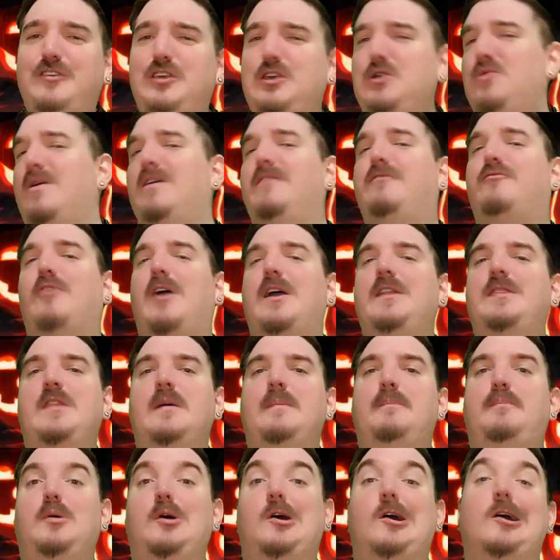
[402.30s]
you have read the
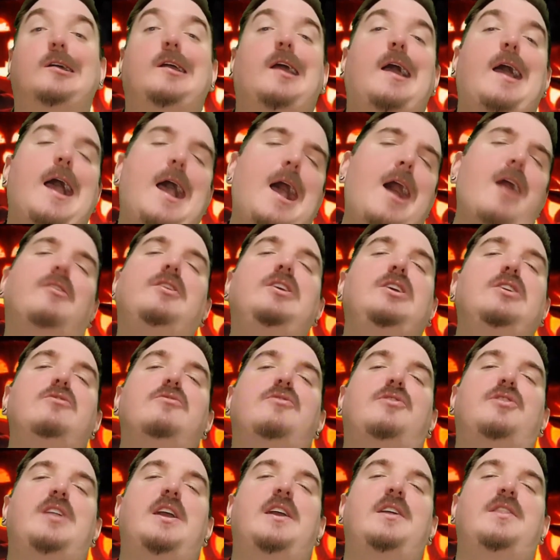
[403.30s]
book, how do you
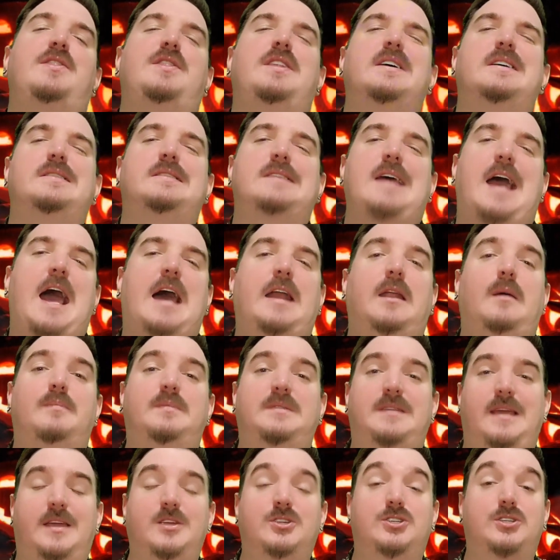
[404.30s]
think this
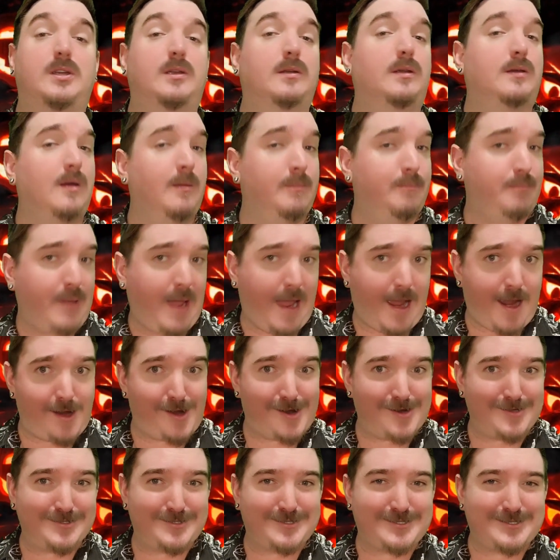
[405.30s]
adaptation
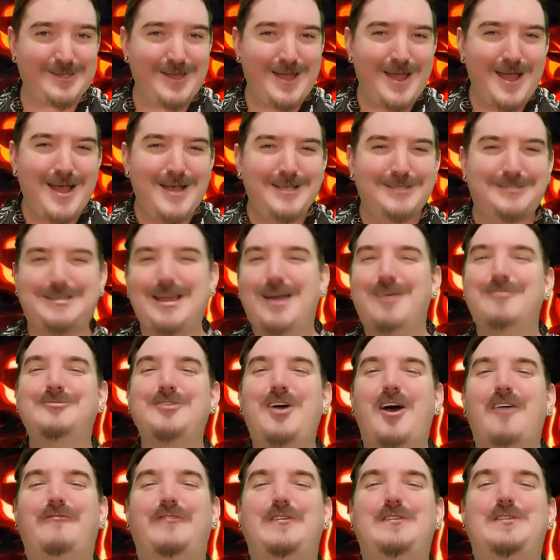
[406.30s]
compares? Sound
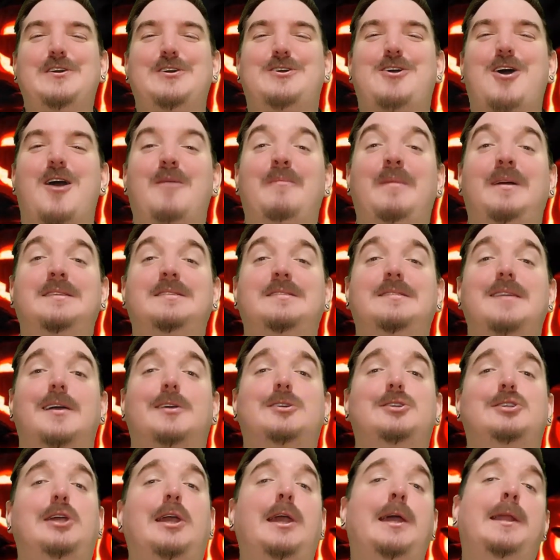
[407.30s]
off in the comment
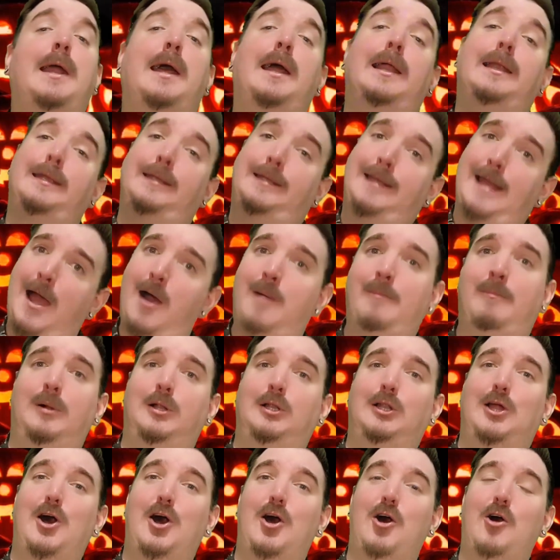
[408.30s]
section down
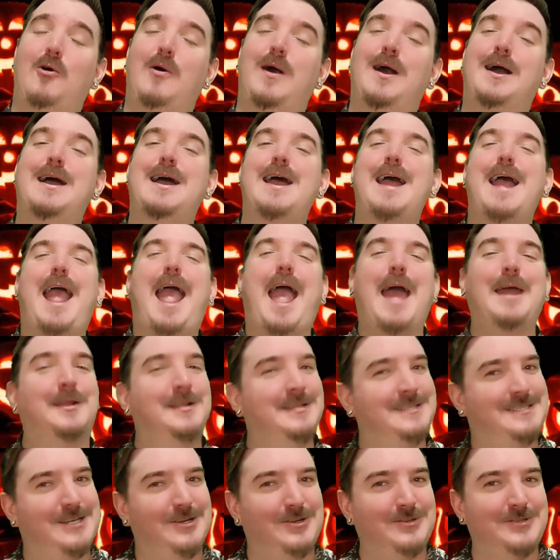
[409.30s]
below. And
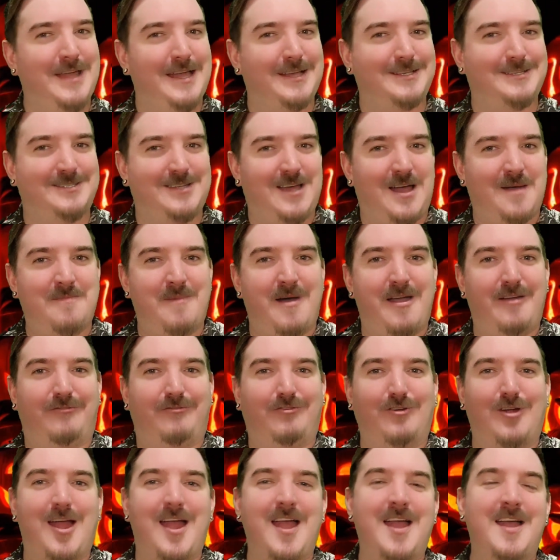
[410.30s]
until next time, my
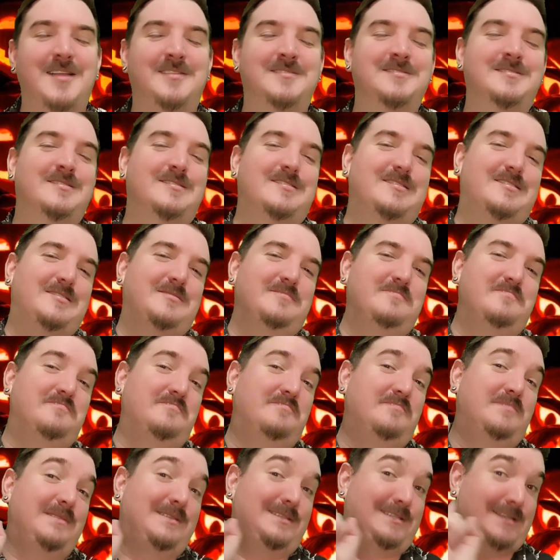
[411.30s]
friends,
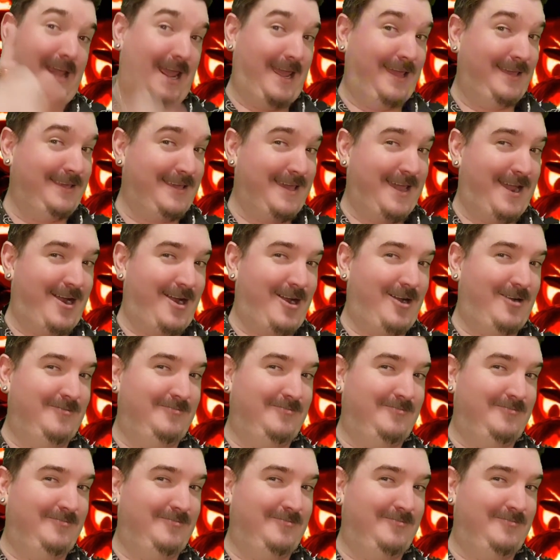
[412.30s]
take care.